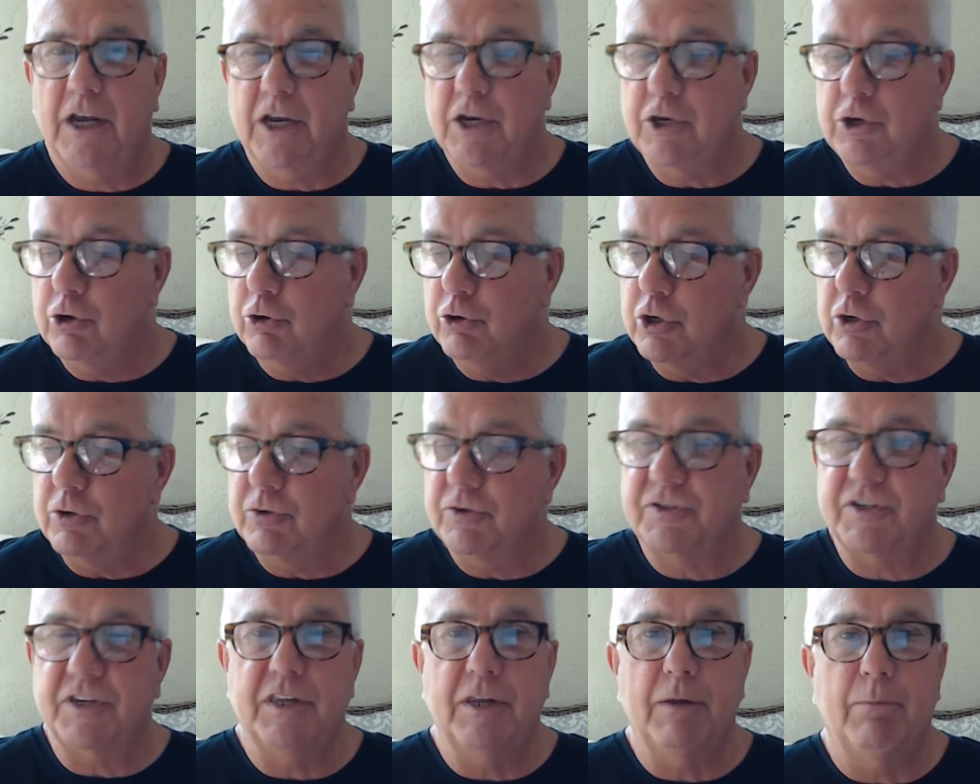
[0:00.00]
And you're
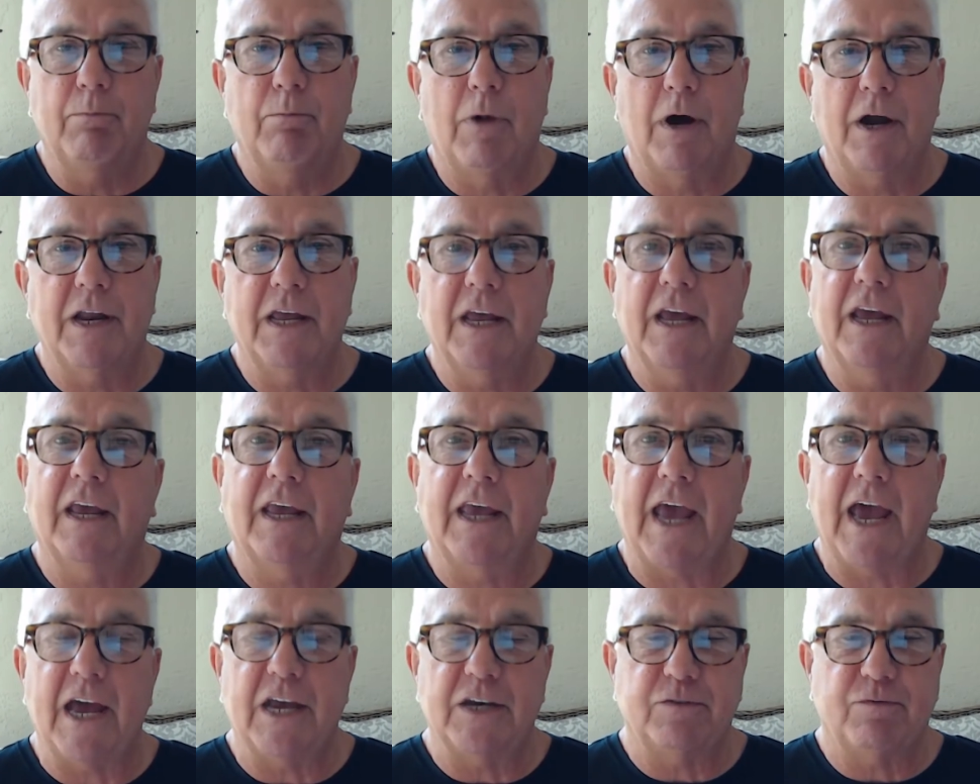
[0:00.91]
using the money and
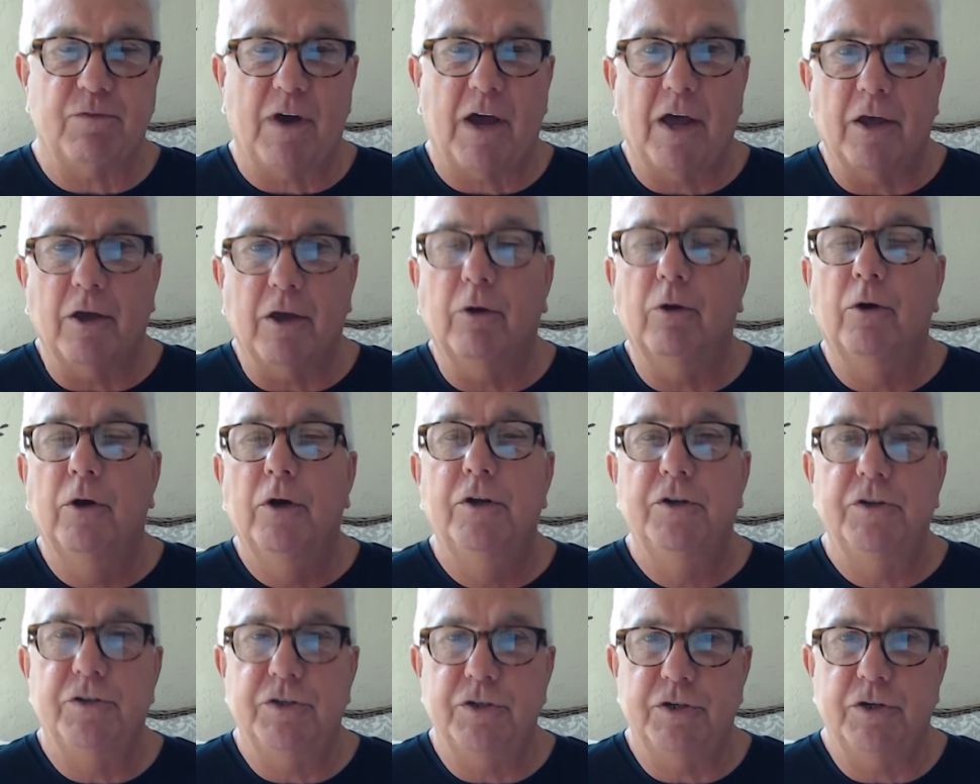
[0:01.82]
cash value
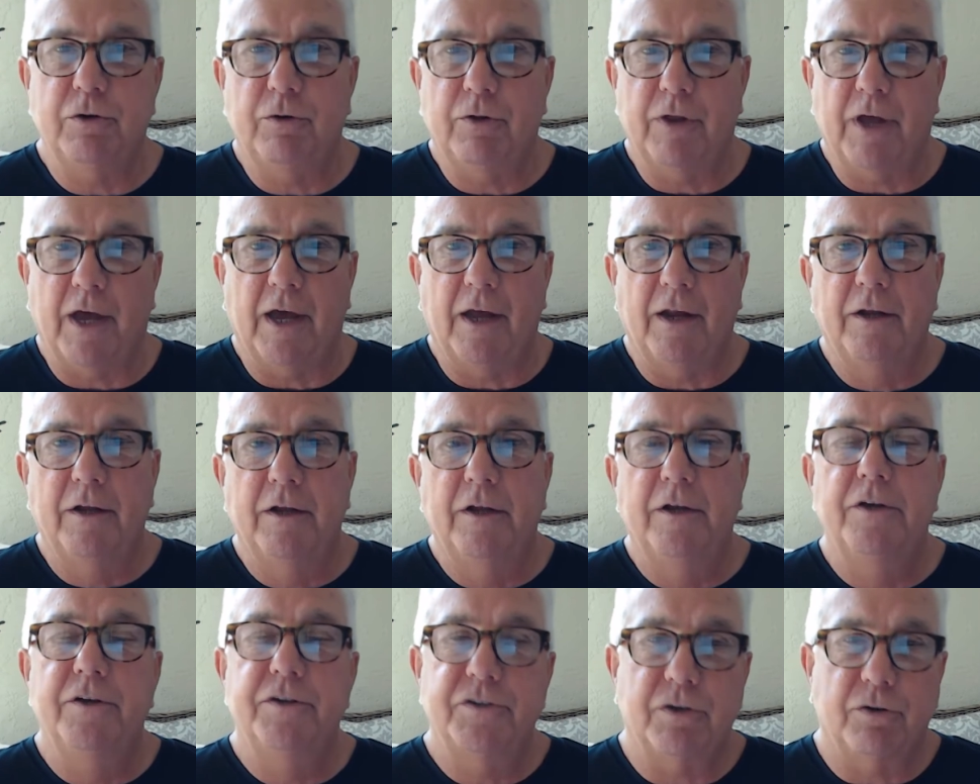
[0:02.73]
to do that.
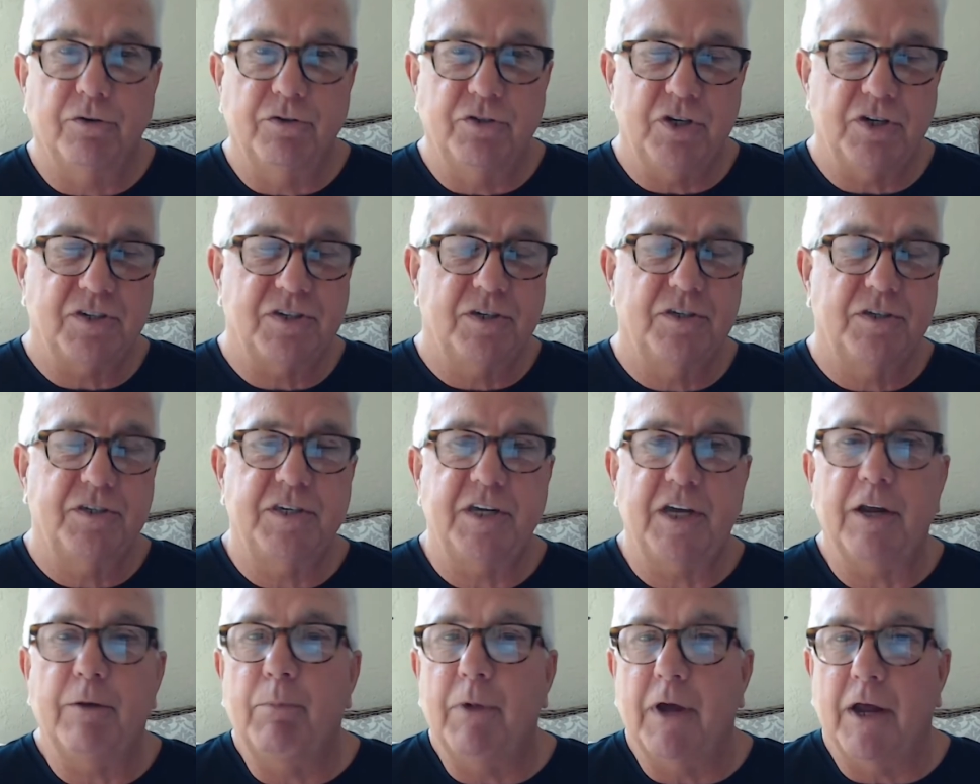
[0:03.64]
So just
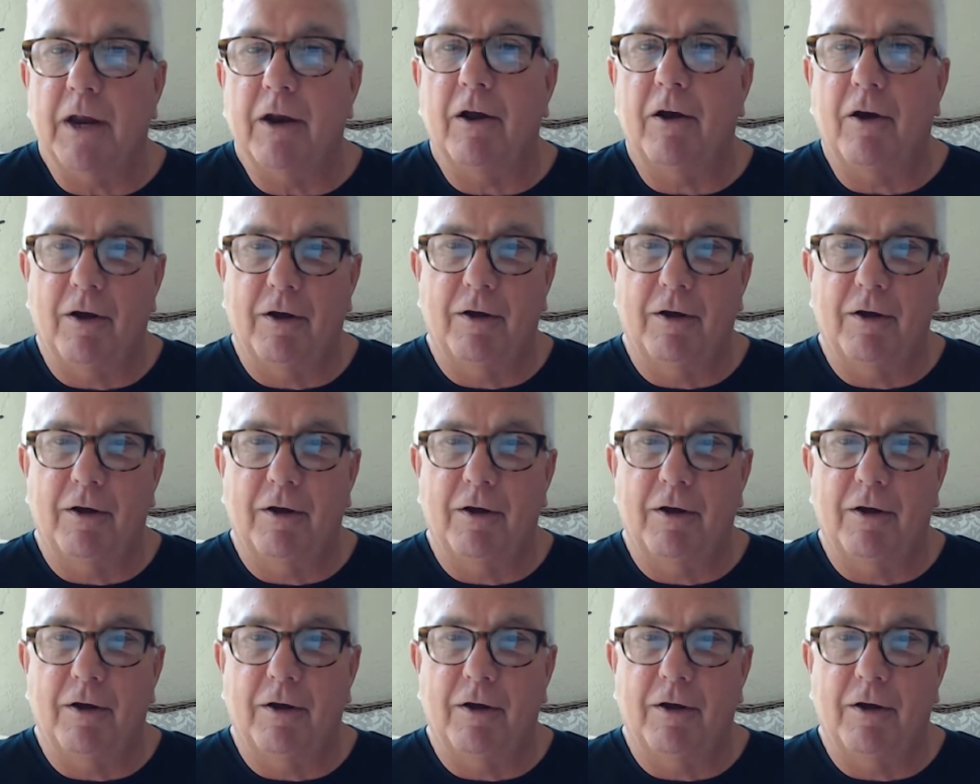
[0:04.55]
a